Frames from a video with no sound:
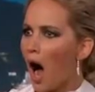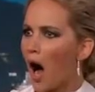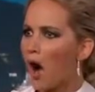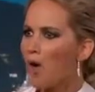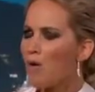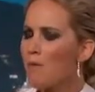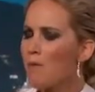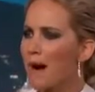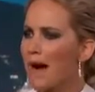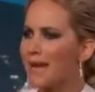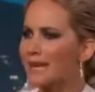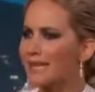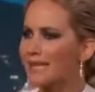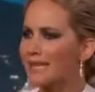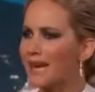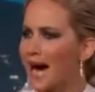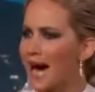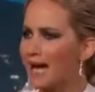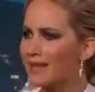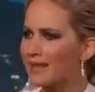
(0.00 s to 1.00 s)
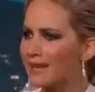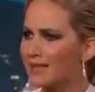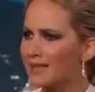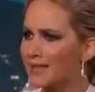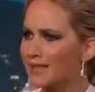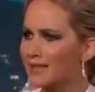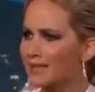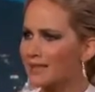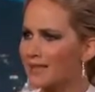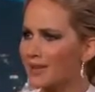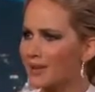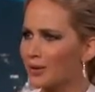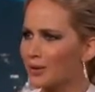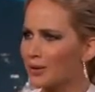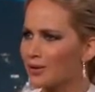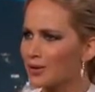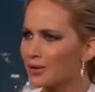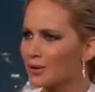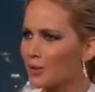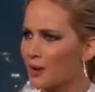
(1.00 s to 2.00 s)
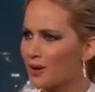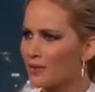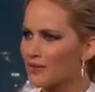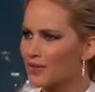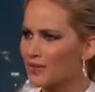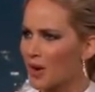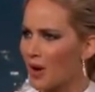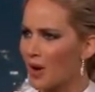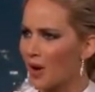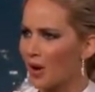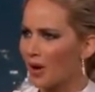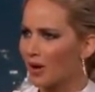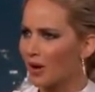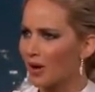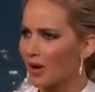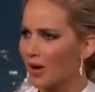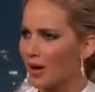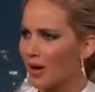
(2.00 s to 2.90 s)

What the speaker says: Oh my God, that's like a Taylor Swift song.